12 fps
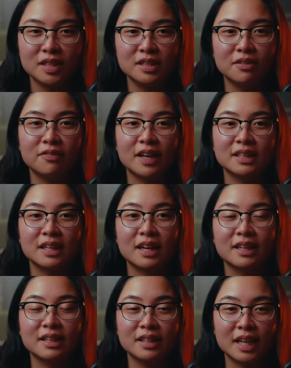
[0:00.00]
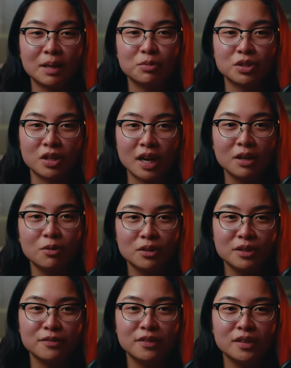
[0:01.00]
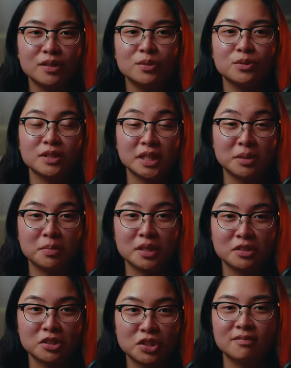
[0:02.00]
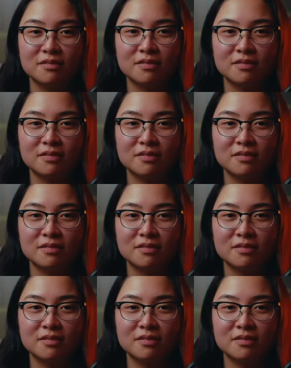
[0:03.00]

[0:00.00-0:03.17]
is the fact that I can capture high-quality videos in a pinch.